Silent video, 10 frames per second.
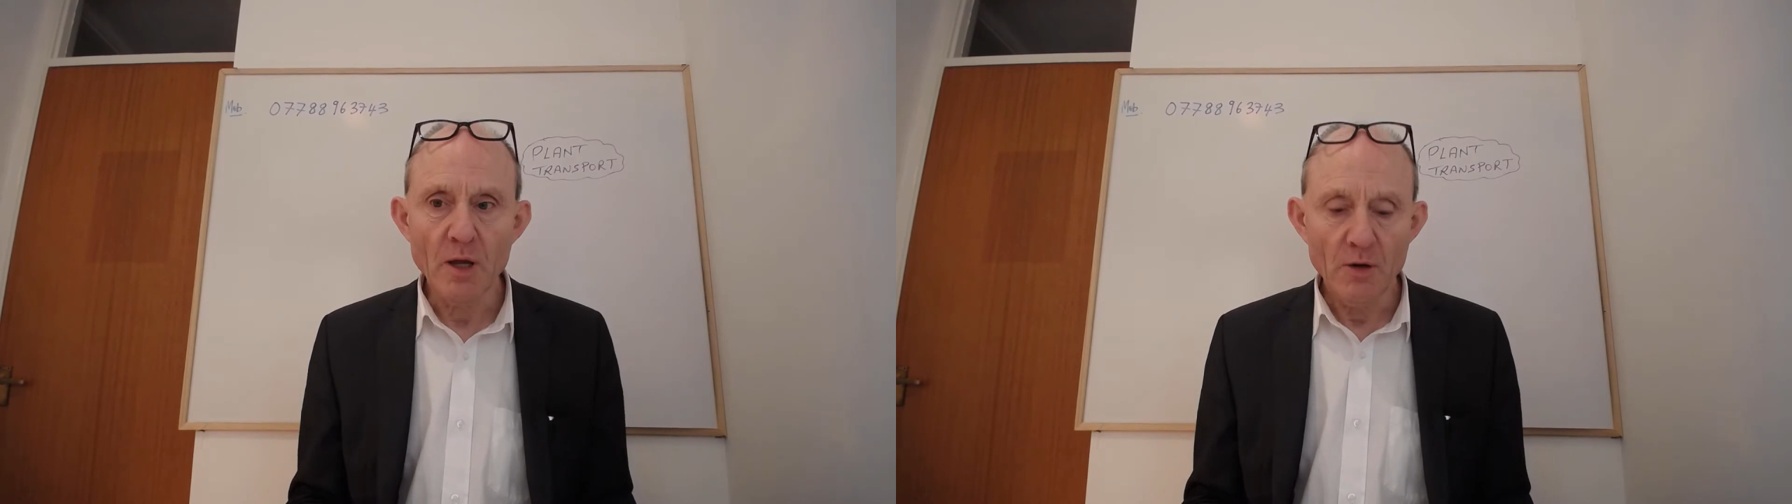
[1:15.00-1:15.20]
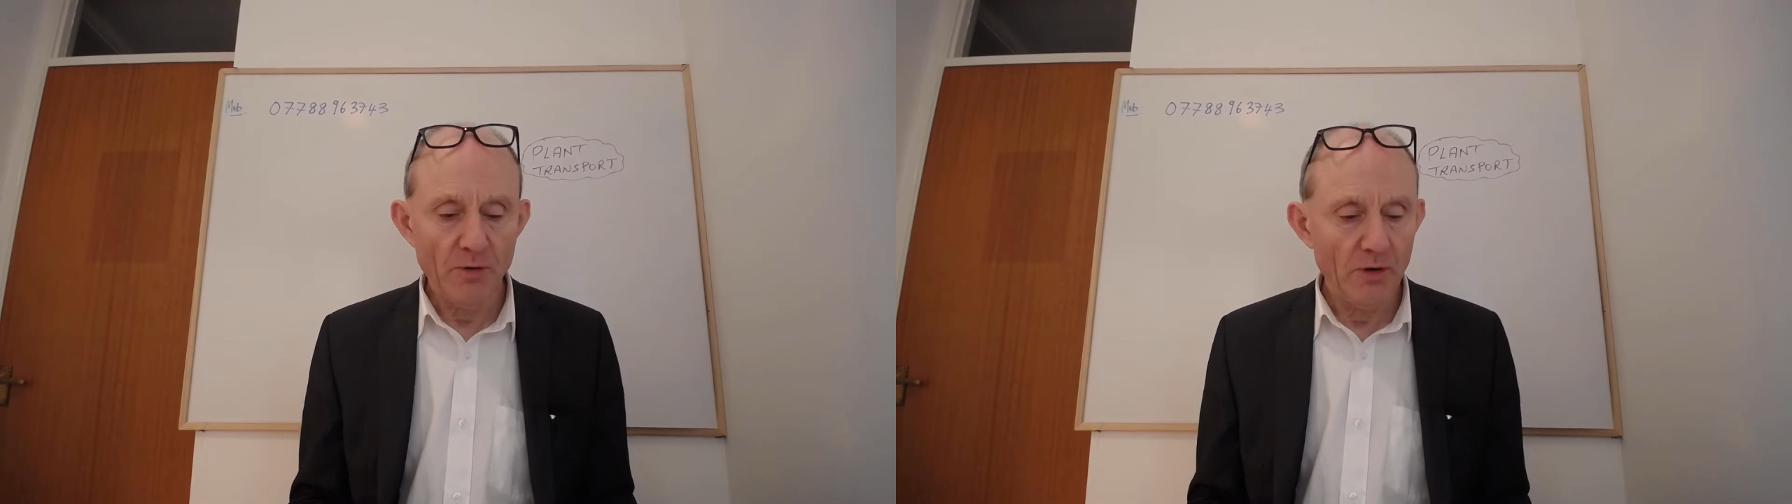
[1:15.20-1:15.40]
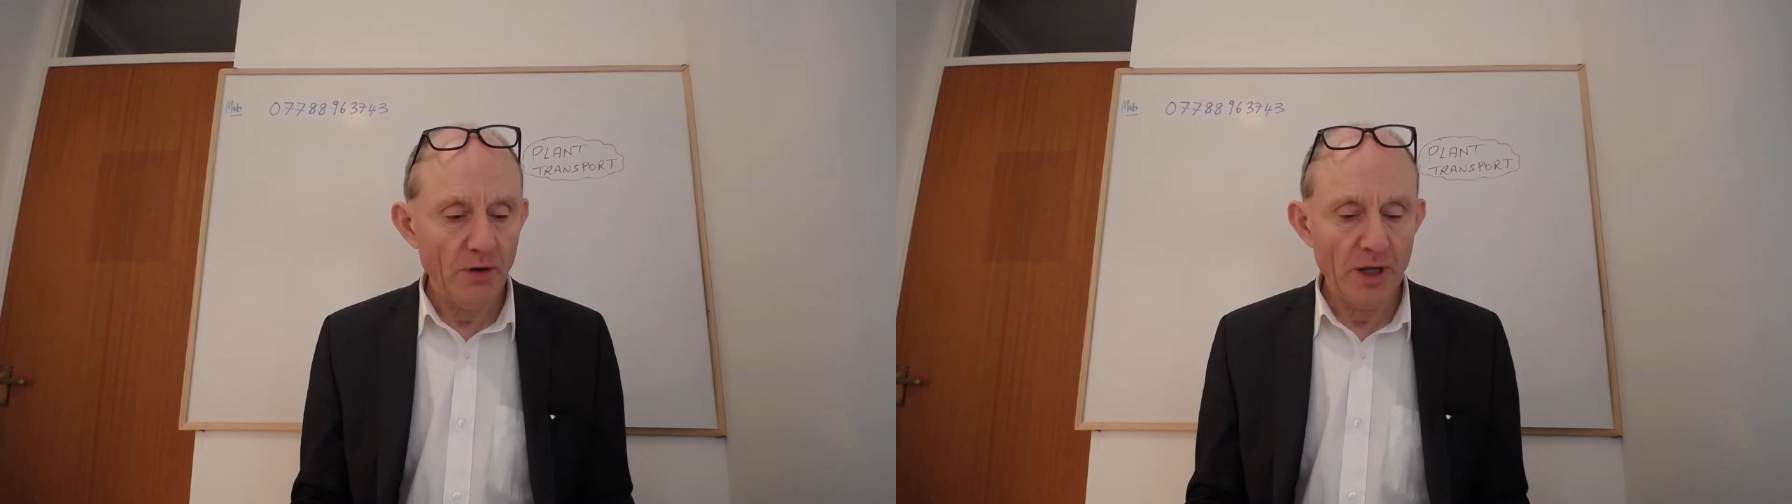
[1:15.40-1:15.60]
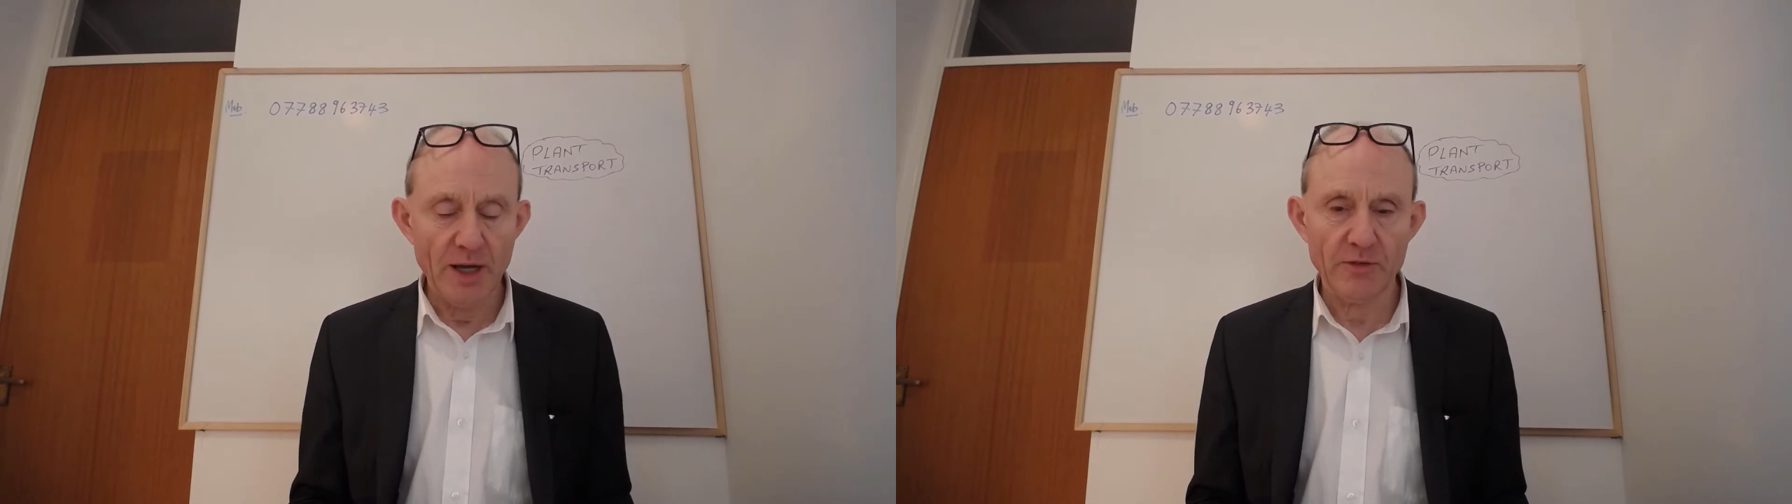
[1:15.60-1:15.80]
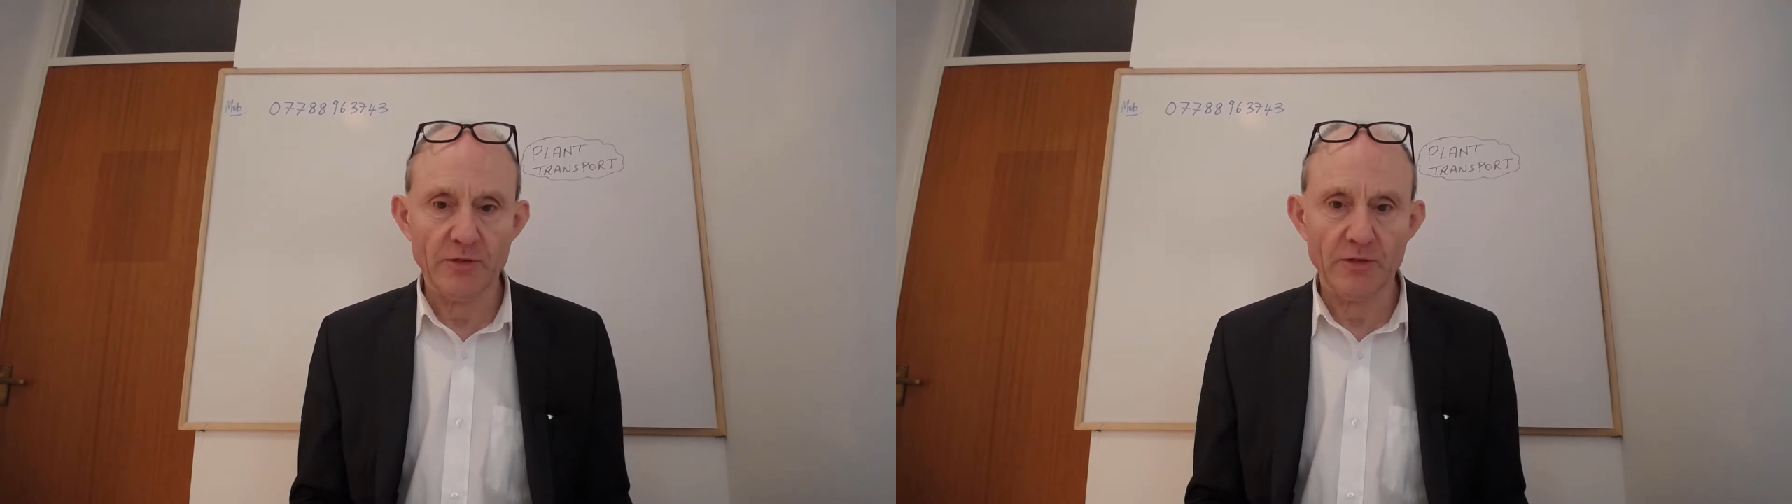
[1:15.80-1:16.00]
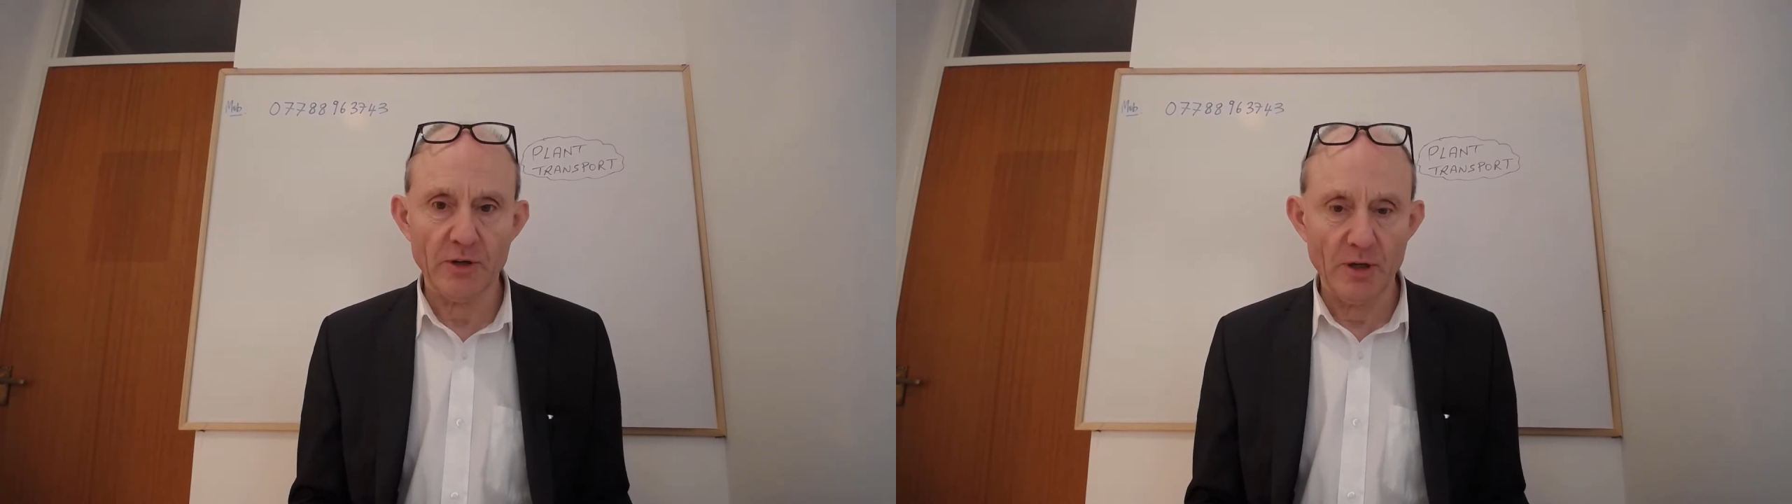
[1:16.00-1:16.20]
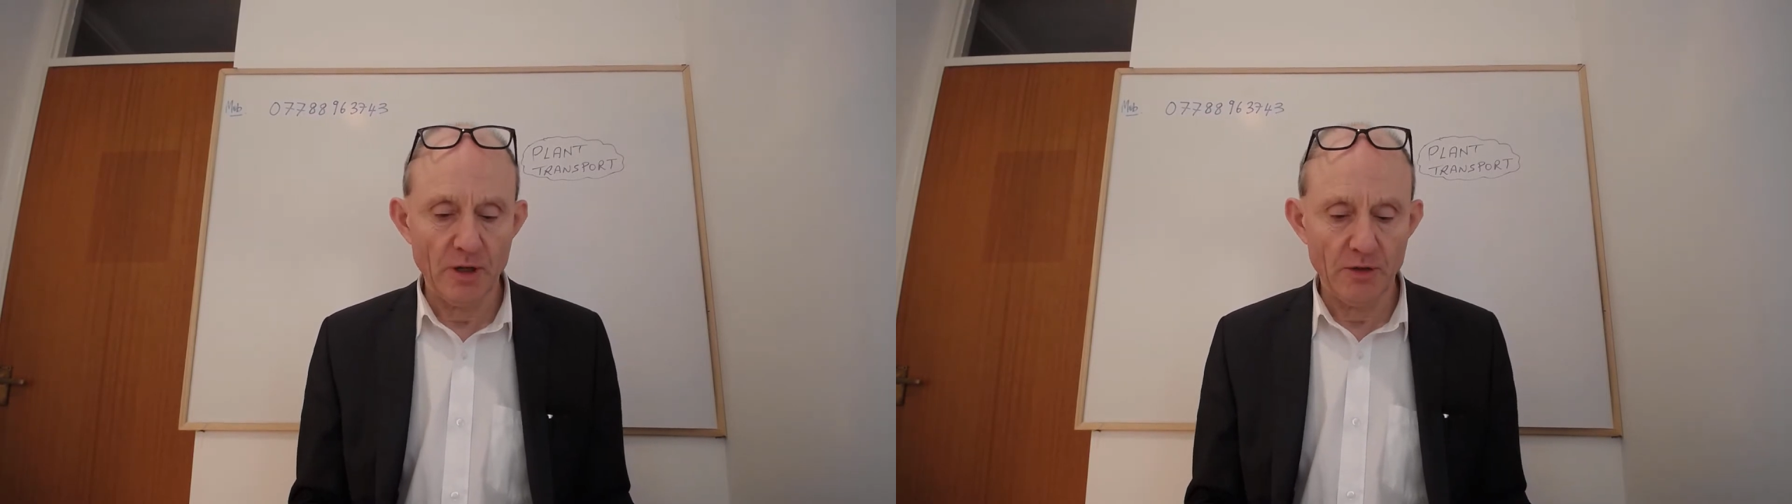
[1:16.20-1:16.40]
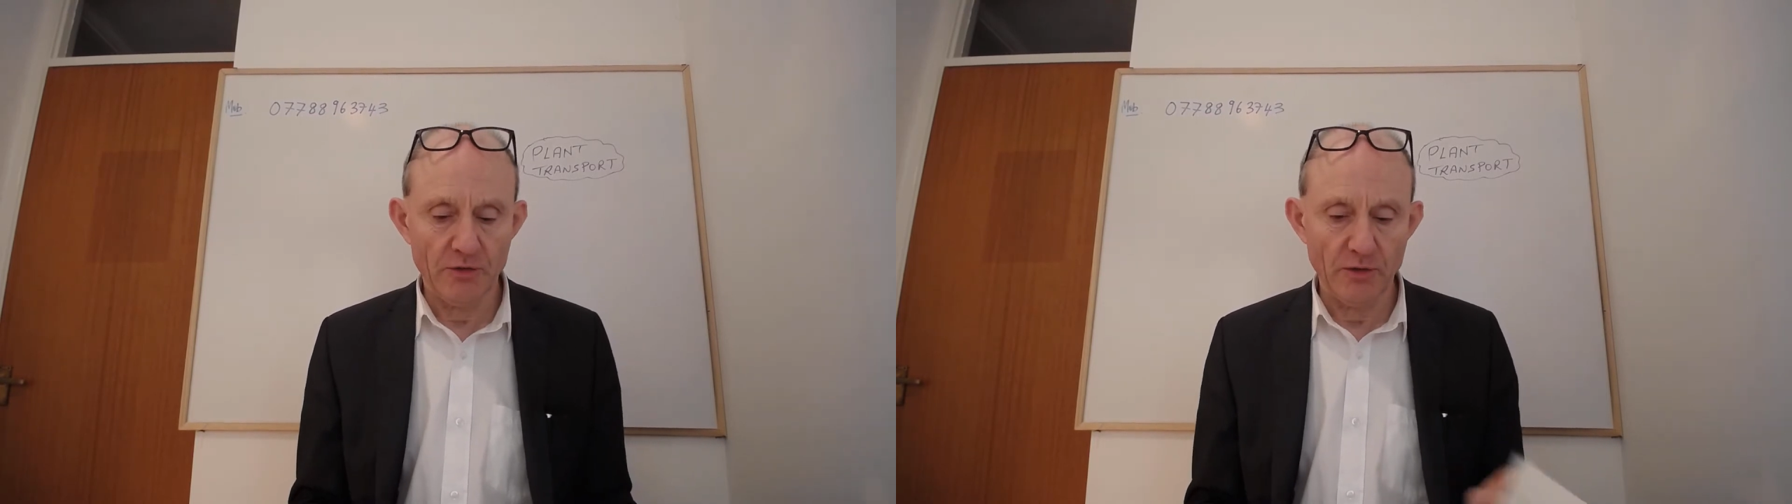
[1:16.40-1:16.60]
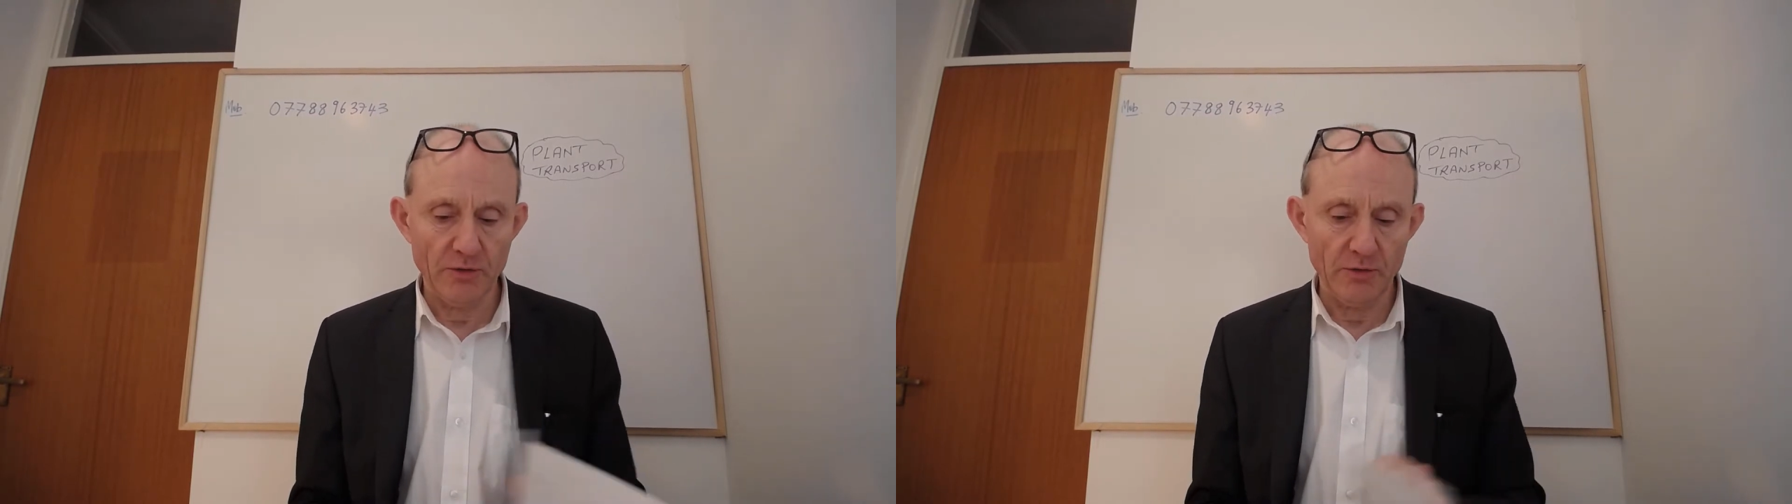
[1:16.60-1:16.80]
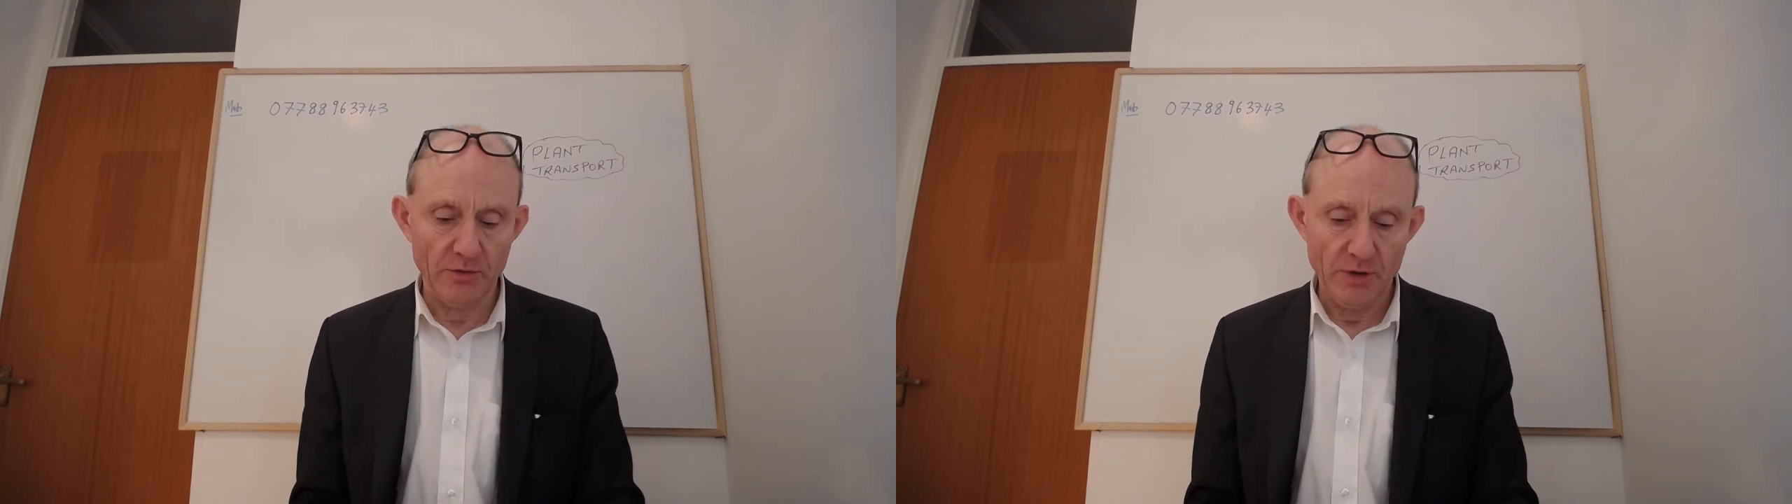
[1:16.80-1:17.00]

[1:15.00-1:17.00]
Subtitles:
for AS students.